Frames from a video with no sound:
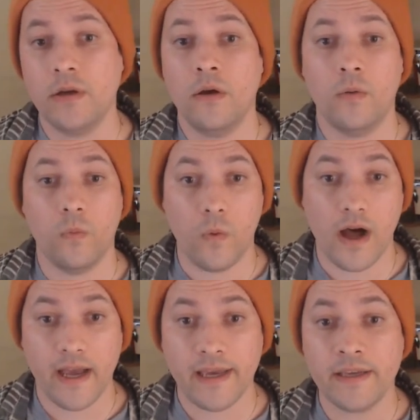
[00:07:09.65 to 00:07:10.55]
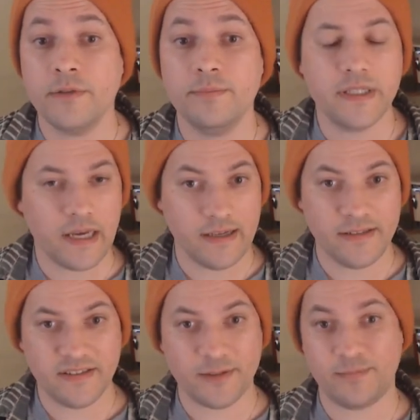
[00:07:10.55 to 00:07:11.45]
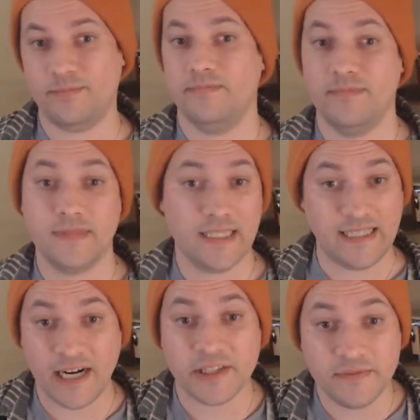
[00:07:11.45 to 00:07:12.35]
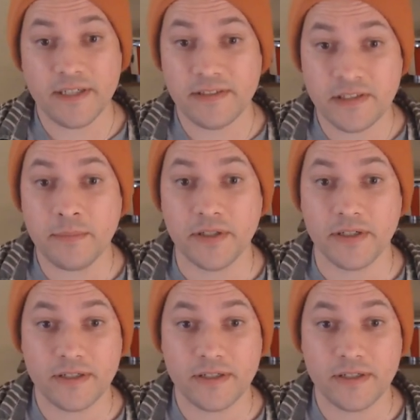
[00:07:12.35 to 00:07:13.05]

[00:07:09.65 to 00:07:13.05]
Why? Because it's actually very similar.